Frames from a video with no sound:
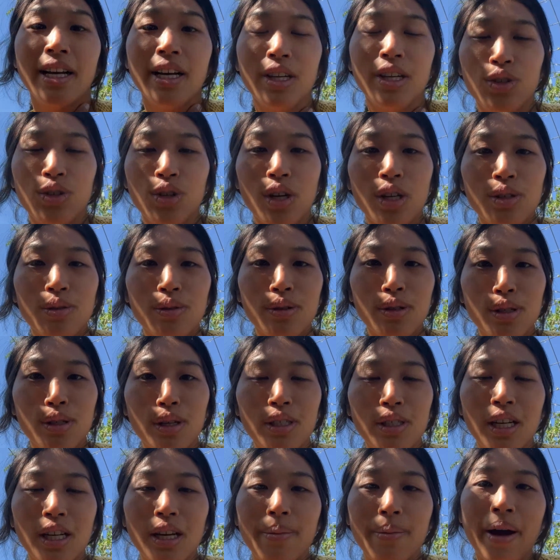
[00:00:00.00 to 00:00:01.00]
Do you guys want to
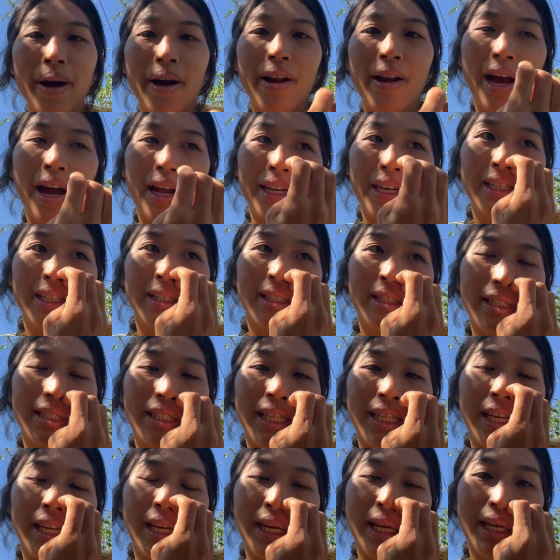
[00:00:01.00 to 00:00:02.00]
start talking about onion
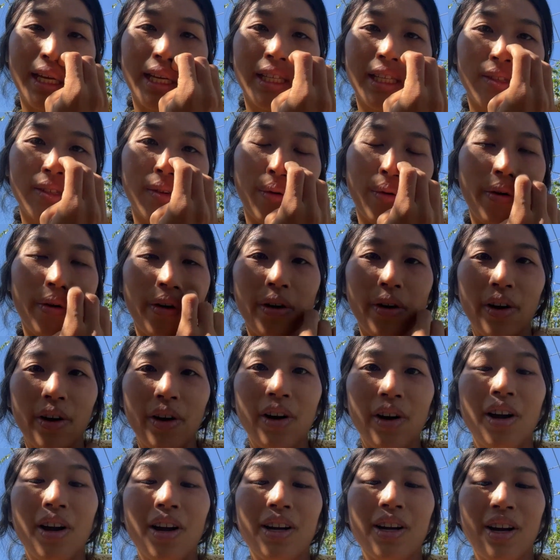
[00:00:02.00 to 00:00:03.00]
seeds
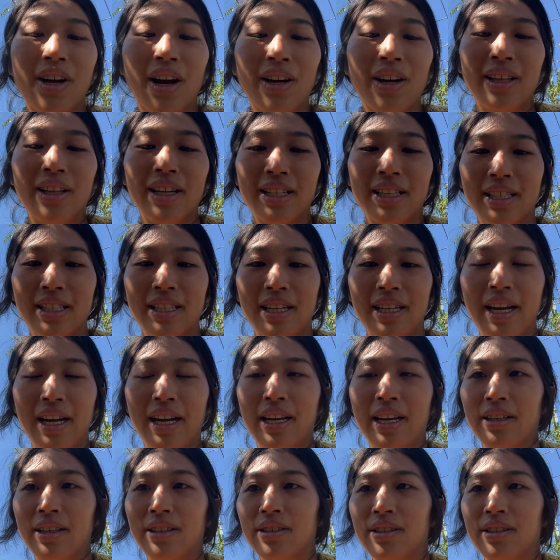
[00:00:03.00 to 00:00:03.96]
or garlic today?